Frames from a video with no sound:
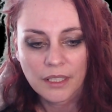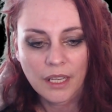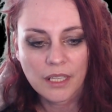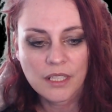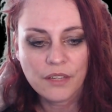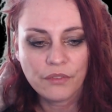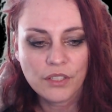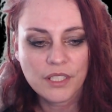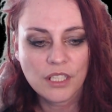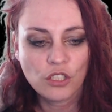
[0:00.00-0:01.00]
and
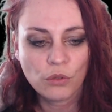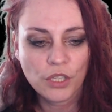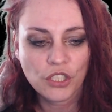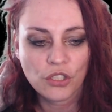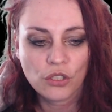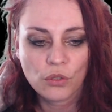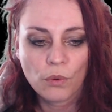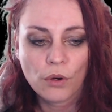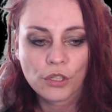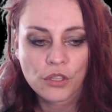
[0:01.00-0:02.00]
different situations to
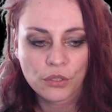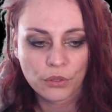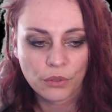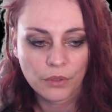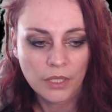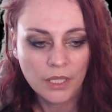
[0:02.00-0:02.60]
work through.